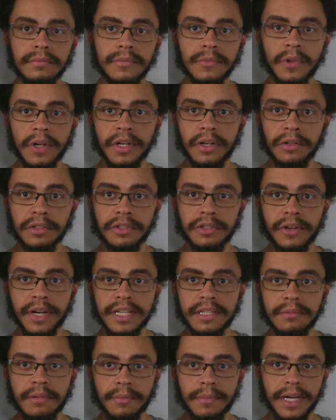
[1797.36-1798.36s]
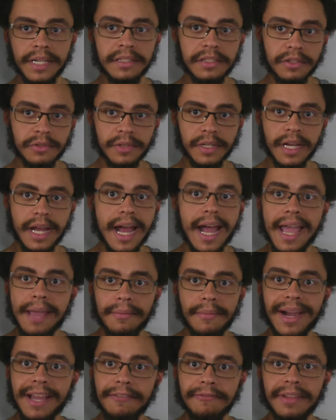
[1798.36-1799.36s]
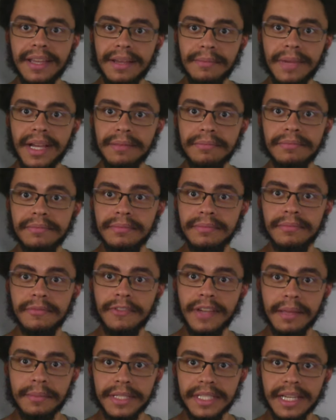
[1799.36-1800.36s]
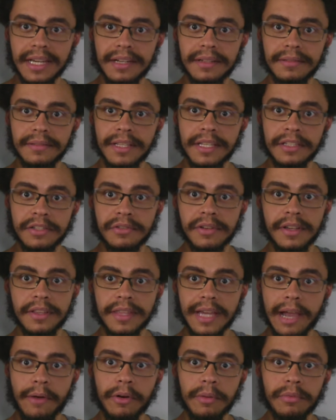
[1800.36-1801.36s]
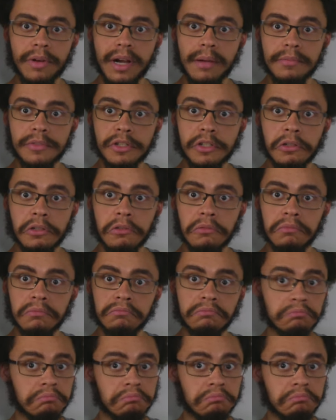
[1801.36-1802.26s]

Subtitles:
You want to know what's crazy about my situation? My family's got a history of thyroid problems too.